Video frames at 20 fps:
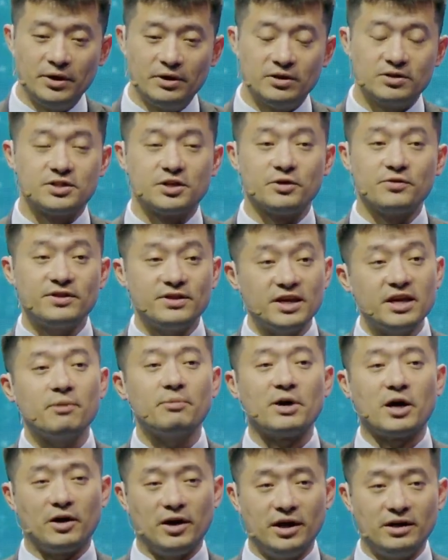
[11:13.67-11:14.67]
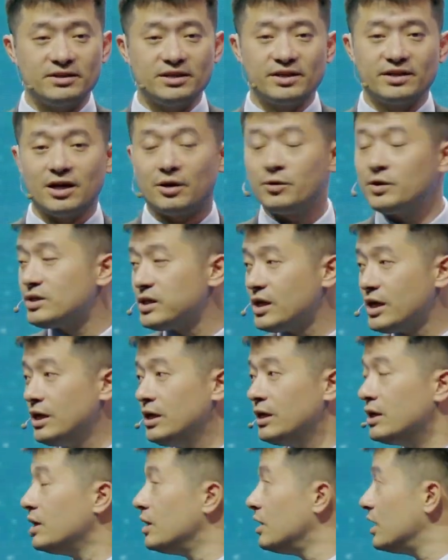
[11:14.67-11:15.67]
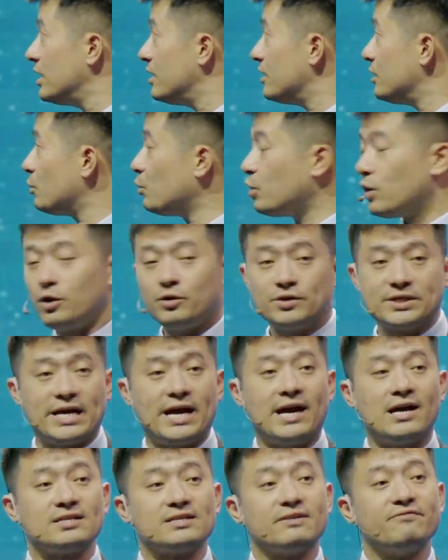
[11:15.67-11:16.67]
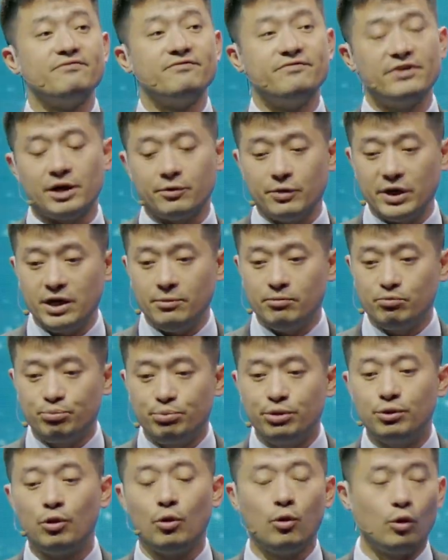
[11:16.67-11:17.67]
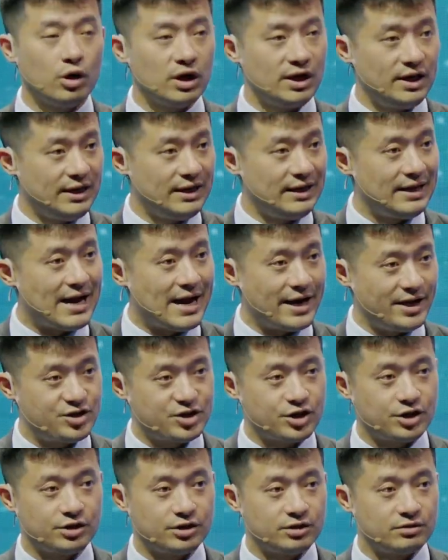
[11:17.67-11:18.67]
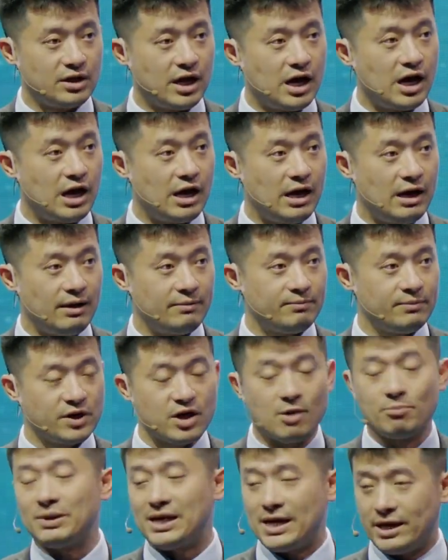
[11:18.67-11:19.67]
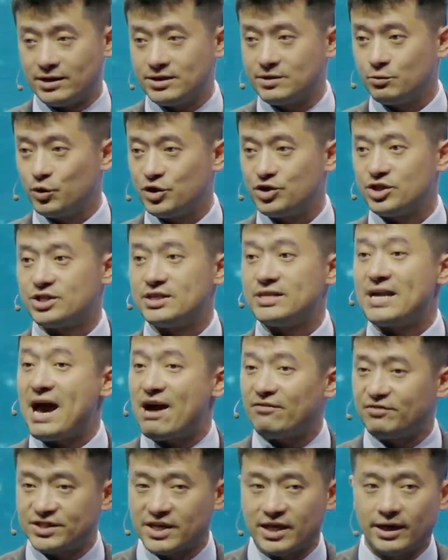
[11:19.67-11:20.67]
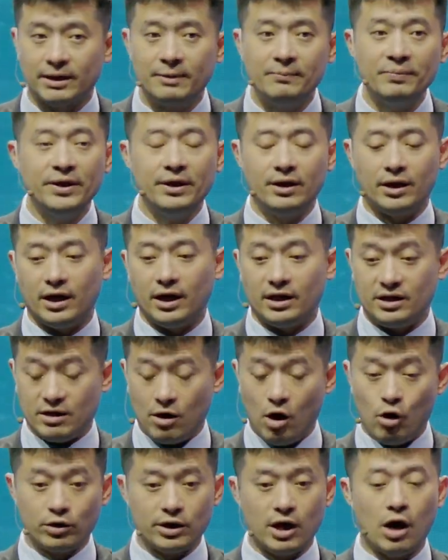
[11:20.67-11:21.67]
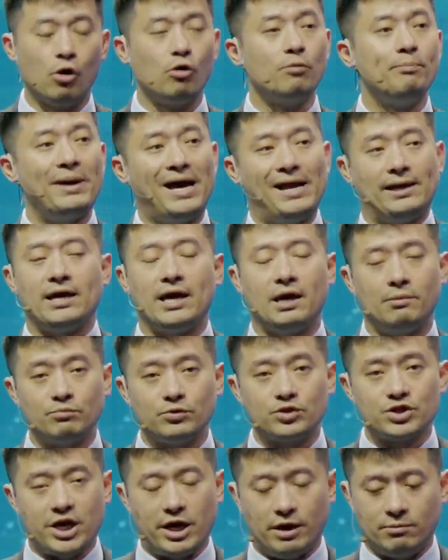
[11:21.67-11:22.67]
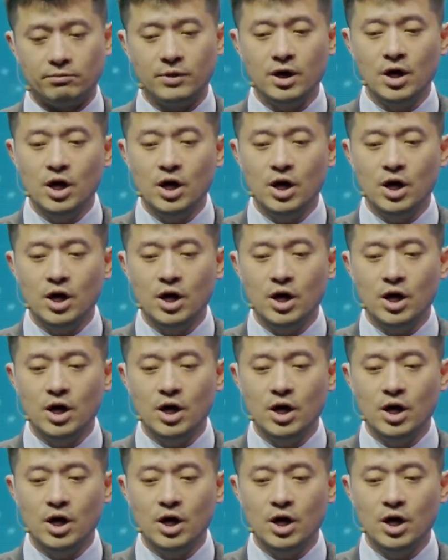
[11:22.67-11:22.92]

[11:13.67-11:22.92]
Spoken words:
So think about it. Currently, the world has a very poor lighter complex, which is naphtha and all the whole petchem chain.